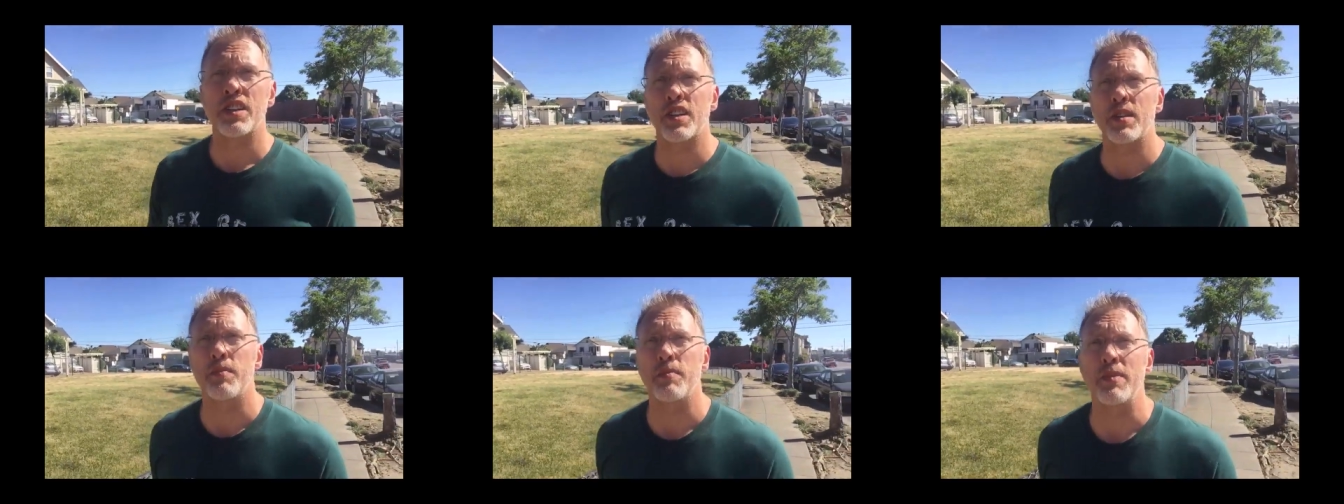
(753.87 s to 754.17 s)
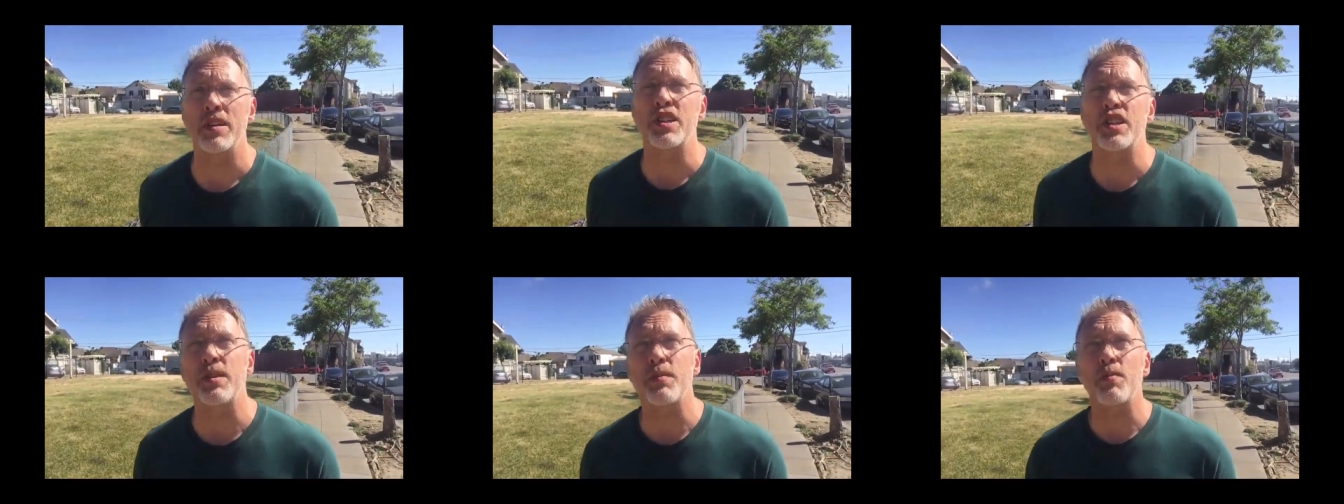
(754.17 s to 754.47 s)

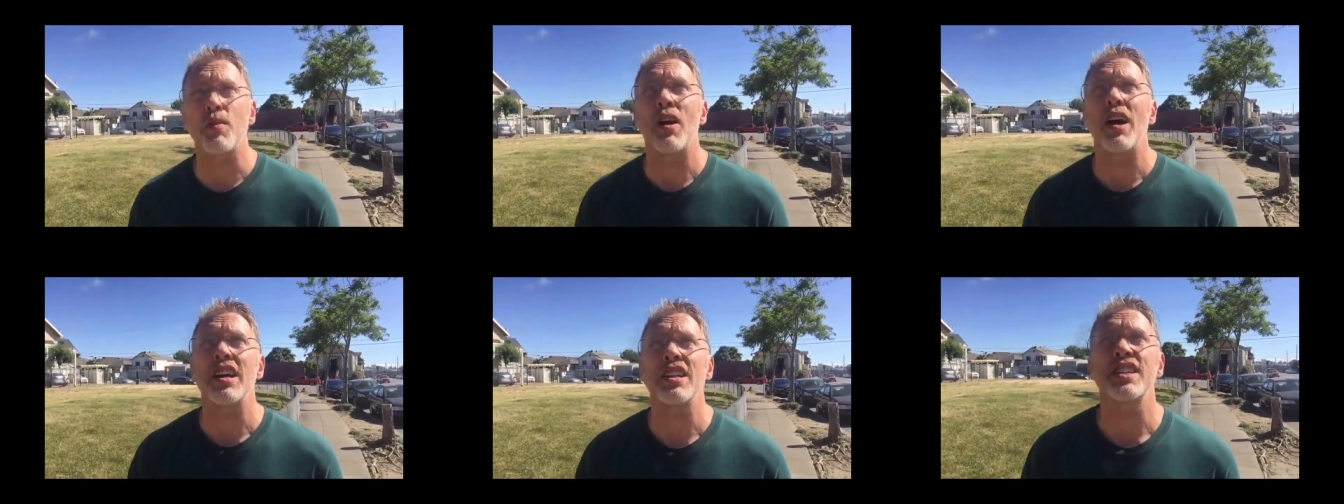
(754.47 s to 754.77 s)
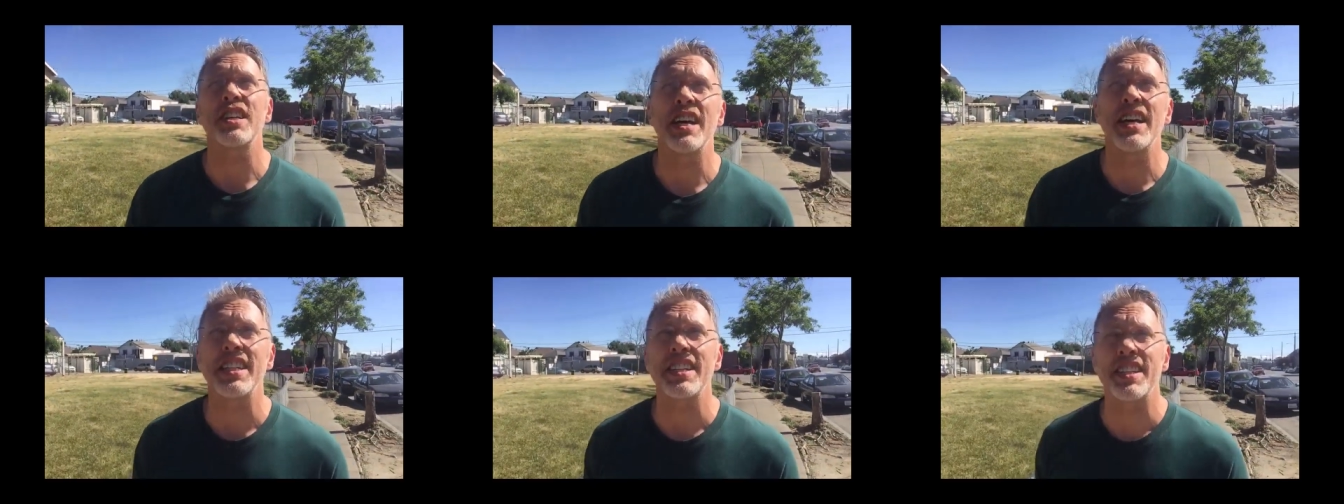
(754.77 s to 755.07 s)
submission
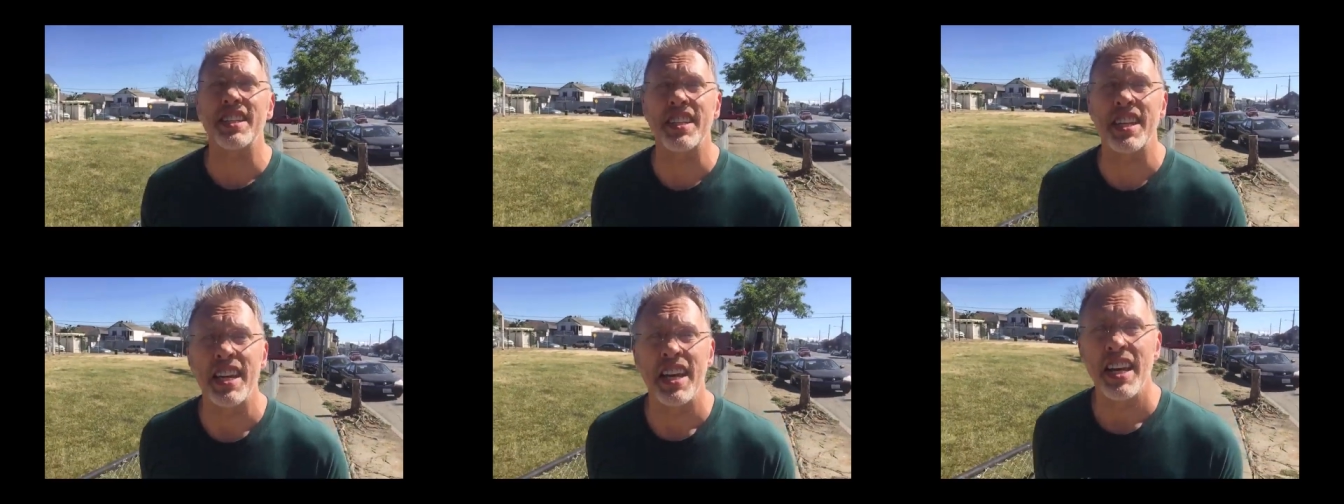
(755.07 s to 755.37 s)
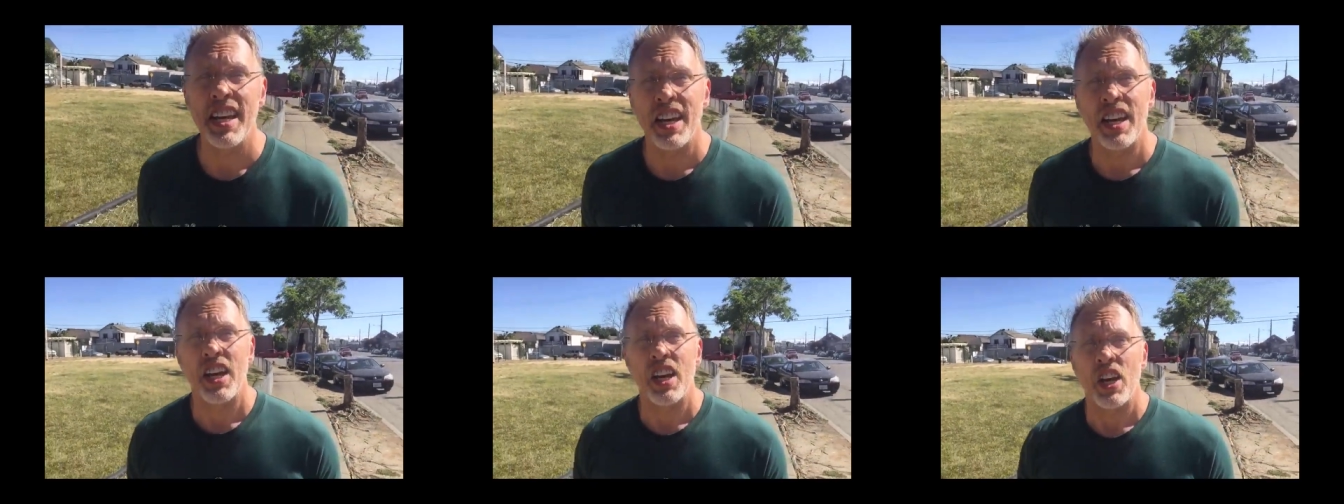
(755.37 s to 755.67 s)
process,
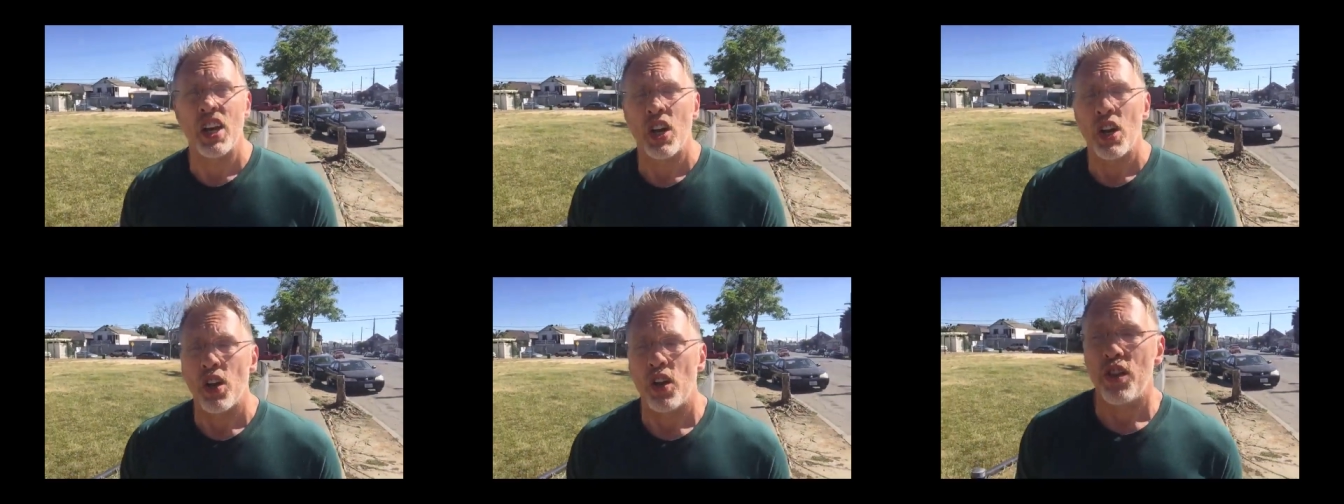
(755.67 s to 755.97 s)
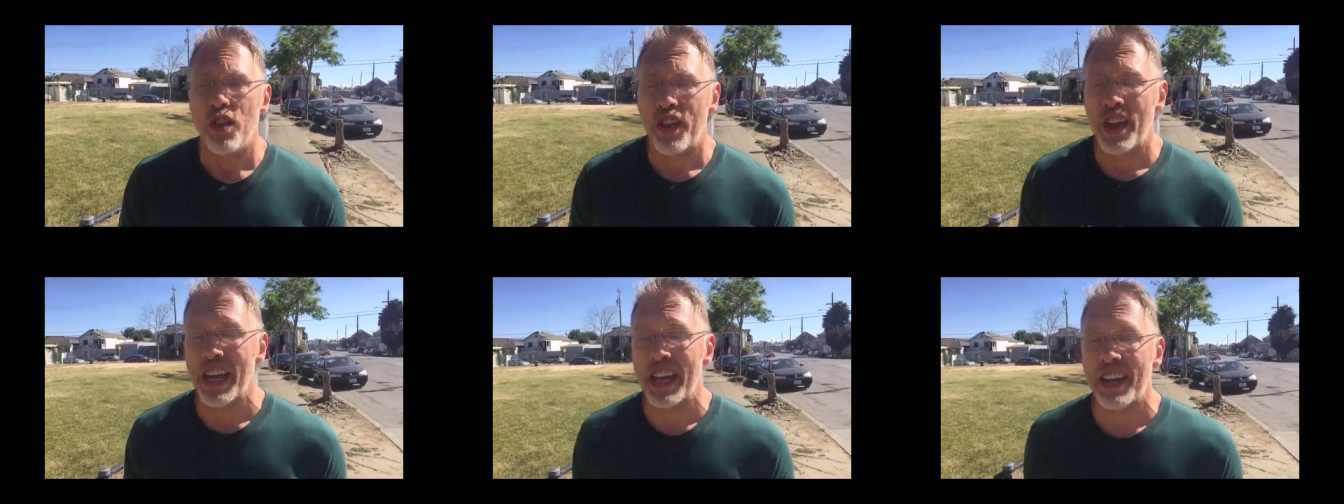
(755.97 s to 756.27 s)

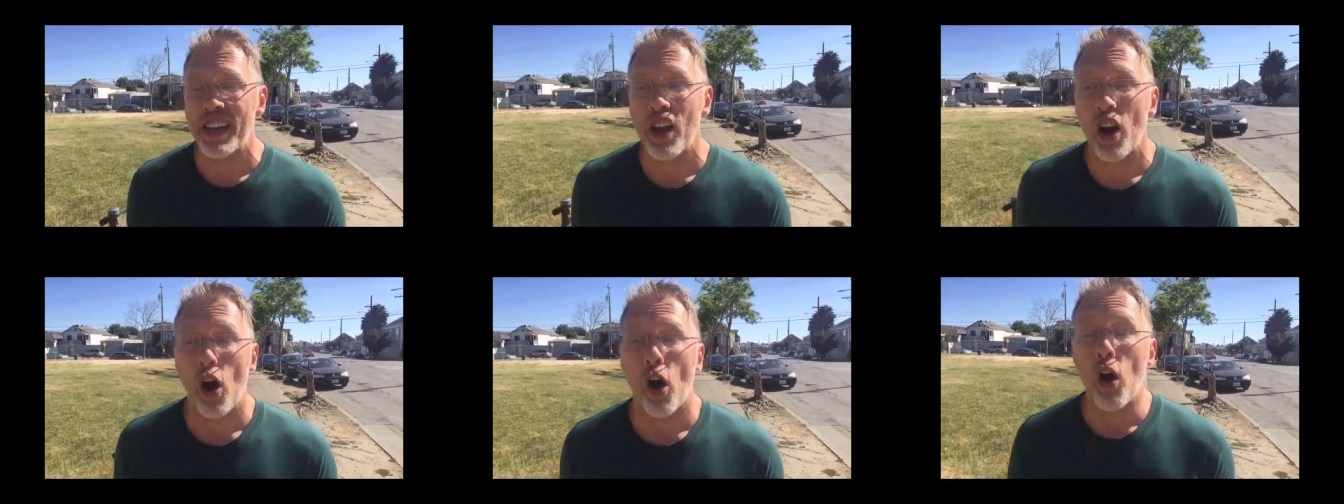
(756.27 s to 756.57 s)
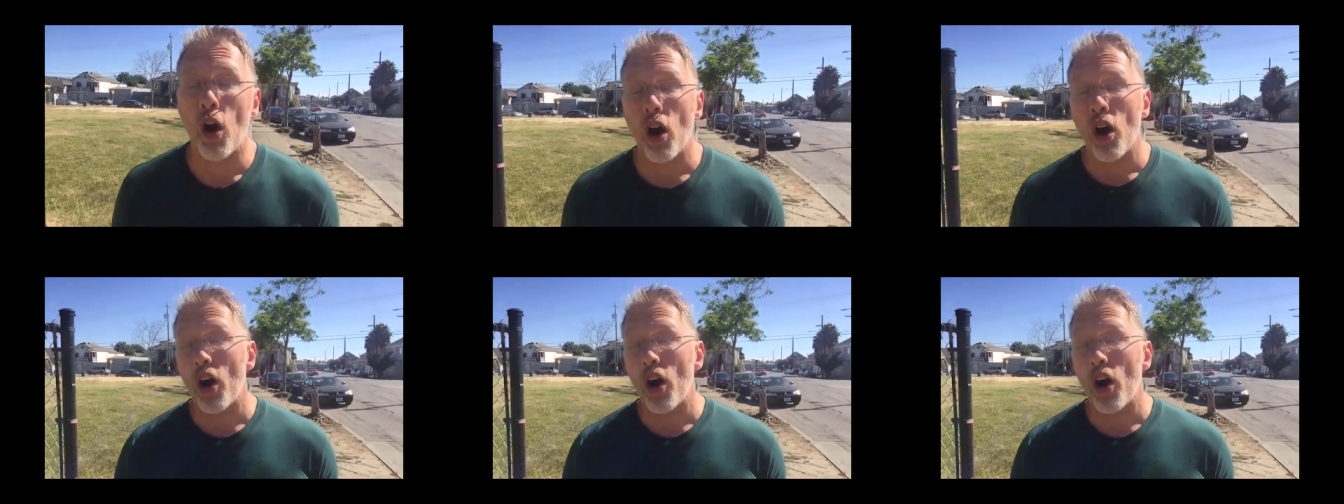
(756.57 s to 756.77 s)
then